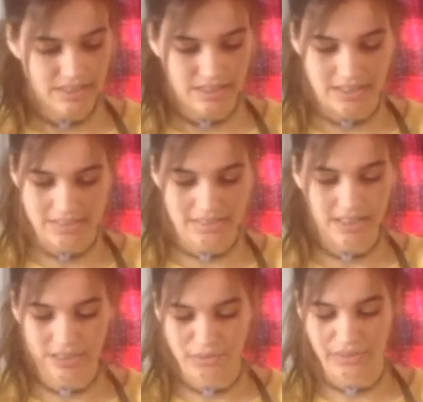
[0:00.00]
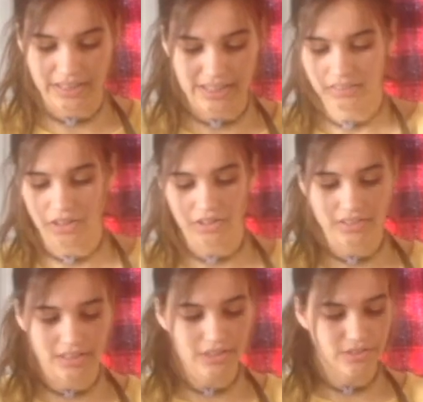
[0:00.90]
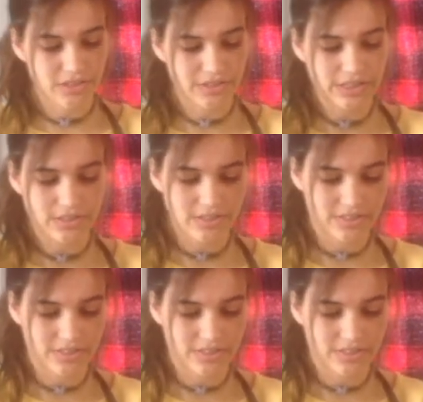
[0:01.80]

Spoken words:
And it's not doing that. All the little Cheerios